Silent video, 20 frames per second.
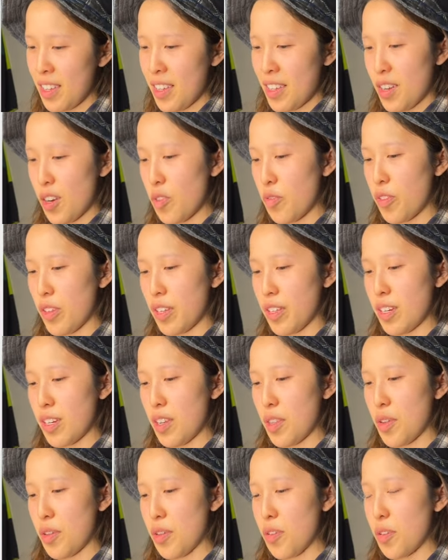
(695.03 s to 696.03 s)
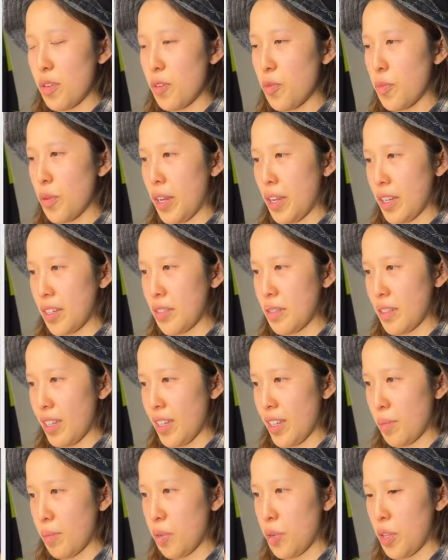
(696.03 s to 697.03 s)
Hopefully in another opening I
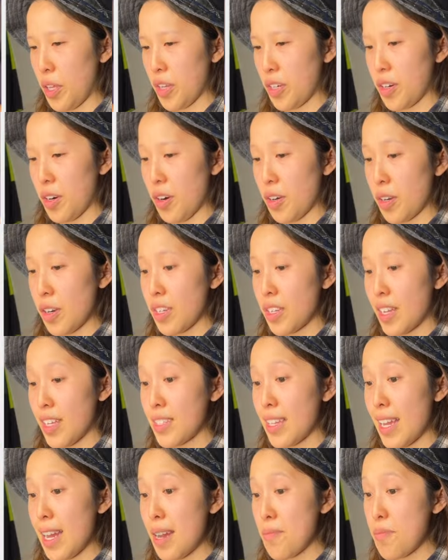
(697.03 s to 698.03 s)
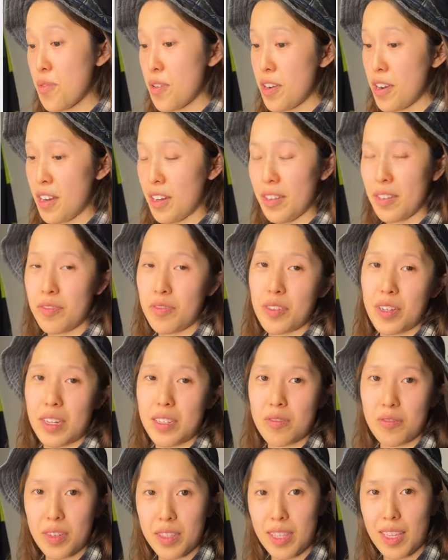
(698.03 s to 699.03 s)
can pull that card. Kadabra!
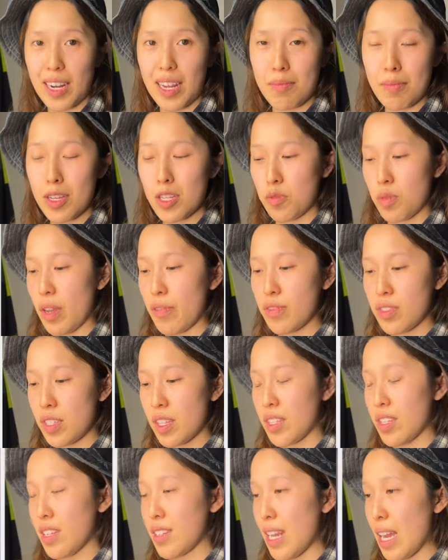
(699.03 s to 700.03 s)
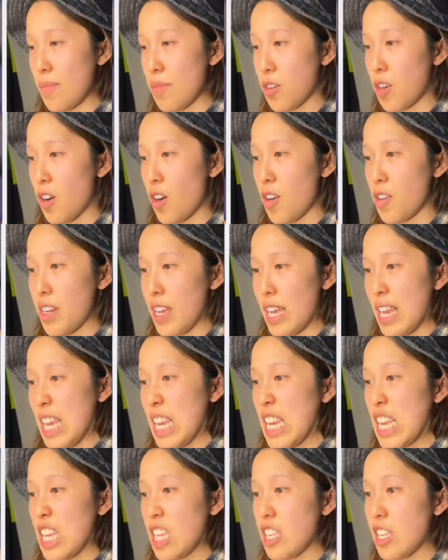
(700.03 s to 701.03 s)
One that I mentioned. We haven't seen a Kadabra card
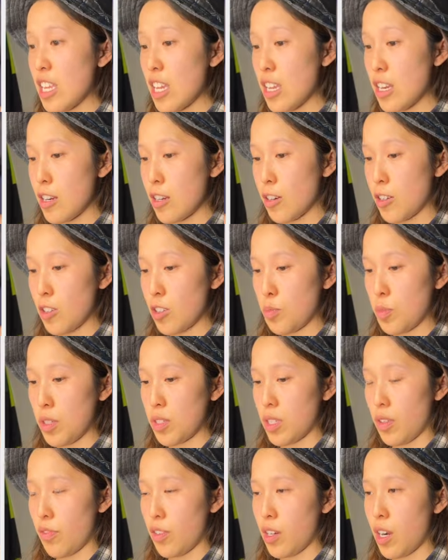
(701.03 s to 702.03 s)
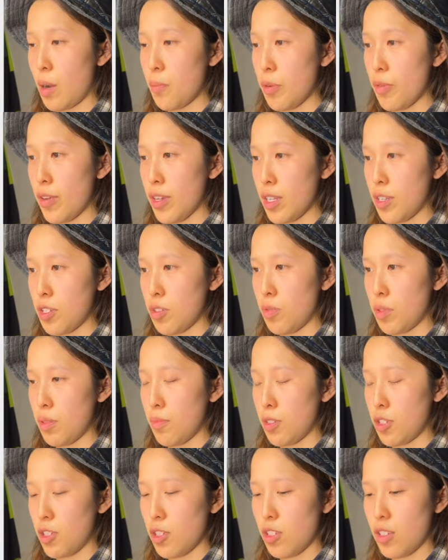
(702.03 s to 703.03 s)
in years because of a copyright issue with the
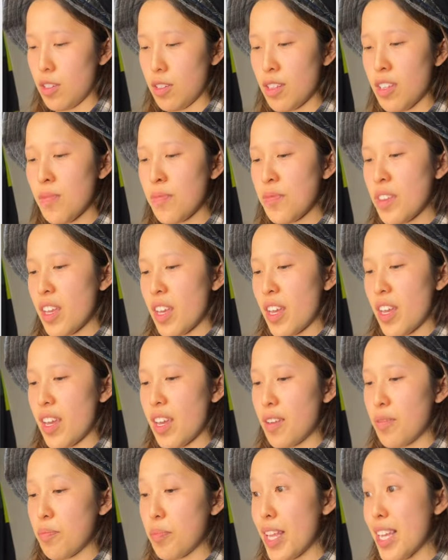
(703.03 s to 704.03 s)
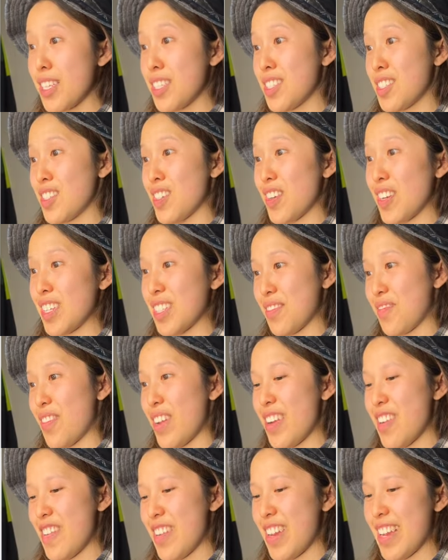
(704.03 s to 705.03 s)
Magician. And Blastoise!
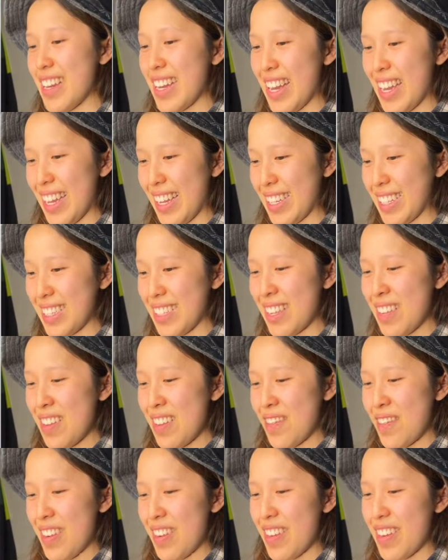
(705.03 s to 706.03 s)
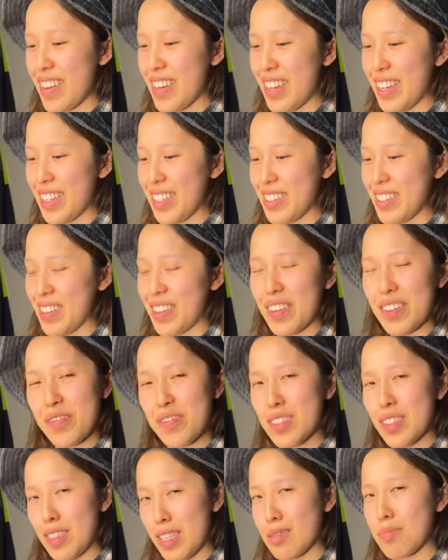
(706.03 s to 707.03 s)
Very nice! Very nice. Okay,
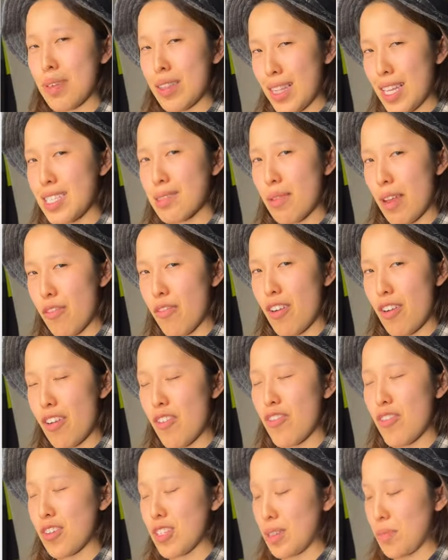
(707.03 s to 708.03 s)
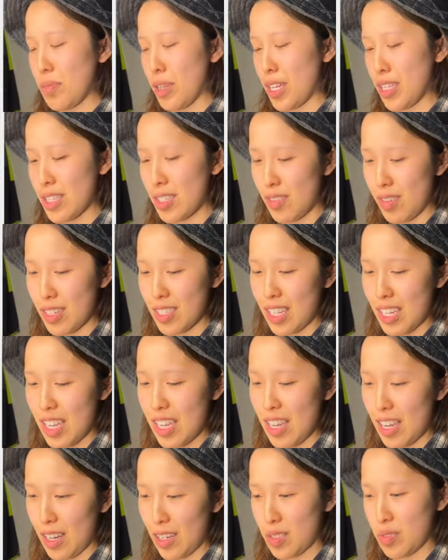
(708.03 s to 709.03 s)
so that's my very first Blastoise
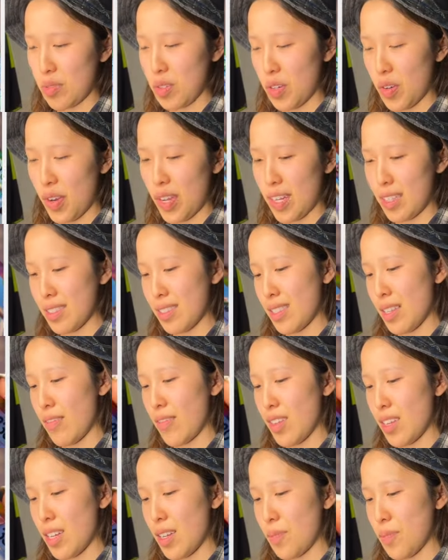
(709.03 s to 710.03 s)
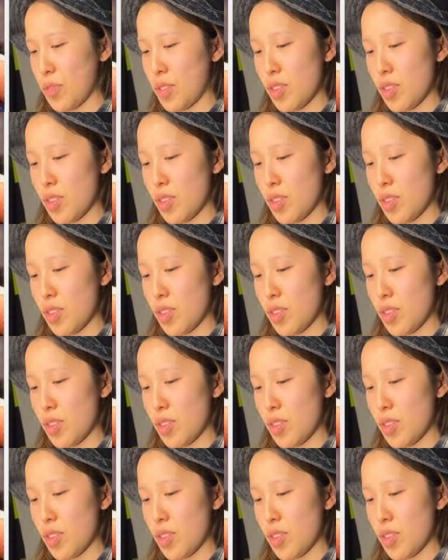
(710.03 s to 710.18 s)
EX. We'll go ahead and sleeve that up.